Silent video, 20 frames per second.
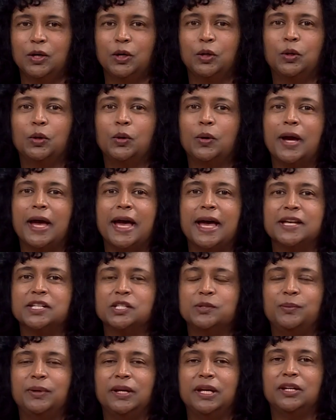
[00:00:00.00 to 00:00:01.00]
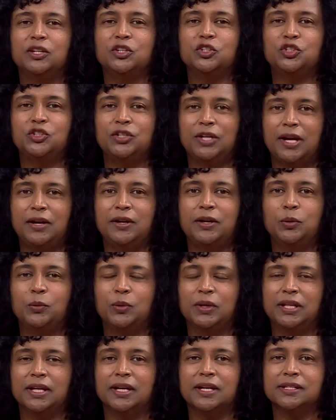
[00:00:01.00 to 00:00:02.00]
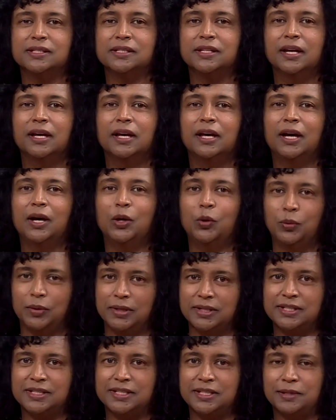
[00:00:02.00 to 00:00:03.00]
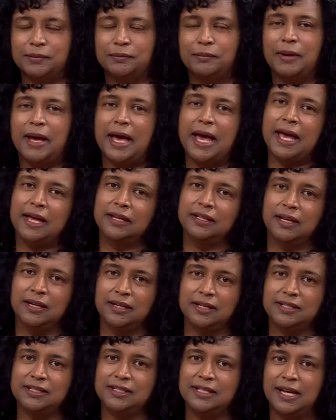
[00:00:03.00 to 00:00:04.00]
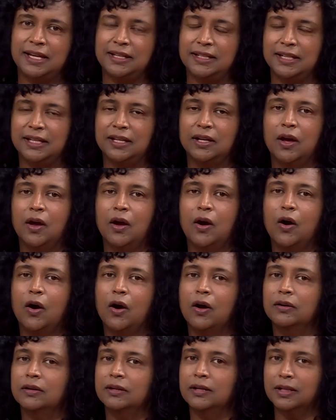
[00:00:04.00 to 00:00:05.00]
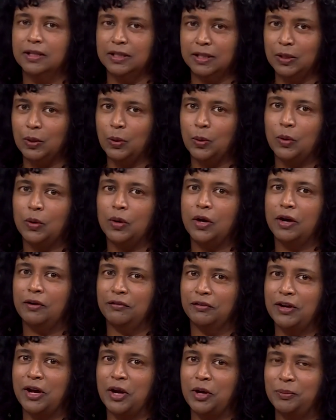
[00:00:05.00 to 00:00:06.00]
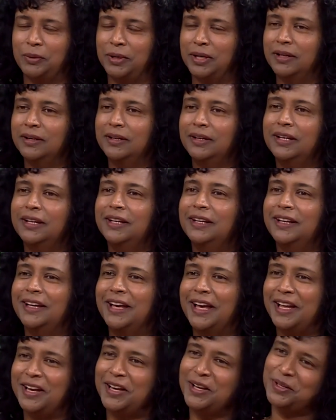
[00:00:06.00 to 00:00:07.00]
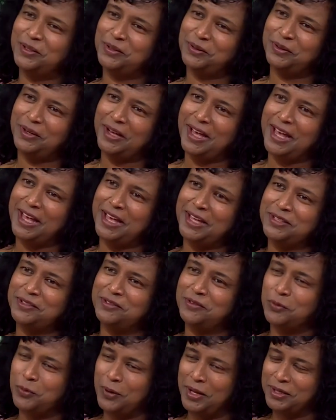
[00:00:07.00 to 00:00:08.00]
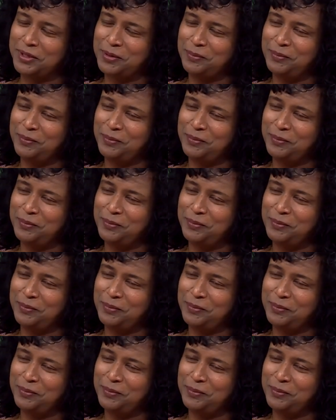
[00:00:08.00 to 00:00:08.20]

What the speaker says: who has been sharing with us her wisdom and understanding on the law of karma. Hello and welcome